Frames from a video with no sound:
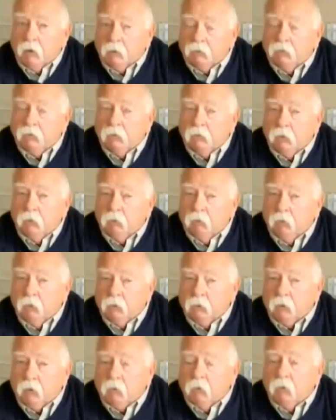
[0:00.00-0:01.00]
but I truly
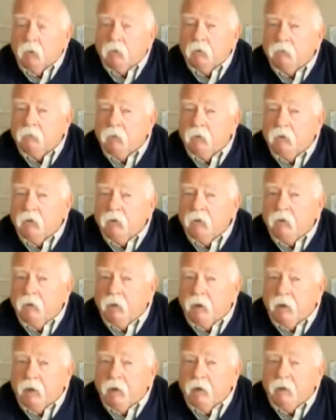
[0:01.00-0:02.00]
was. I wasn't afraid to
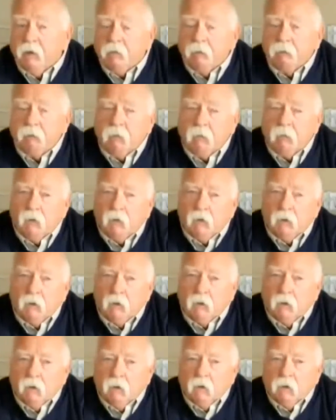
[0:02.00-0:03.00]
die.
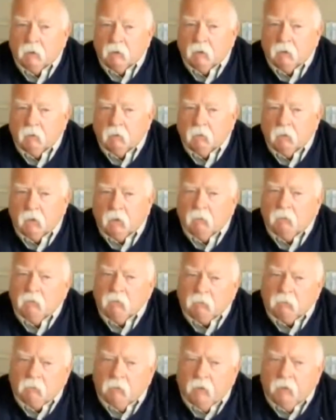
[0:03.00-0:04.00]
But what I
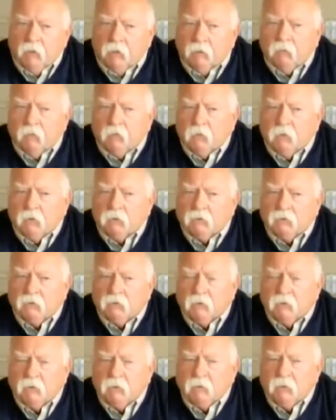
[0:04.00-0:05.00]
was afraid of
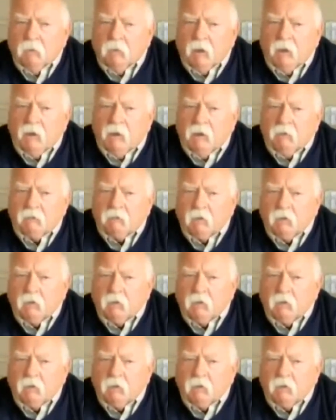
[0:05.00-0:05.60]
was that I might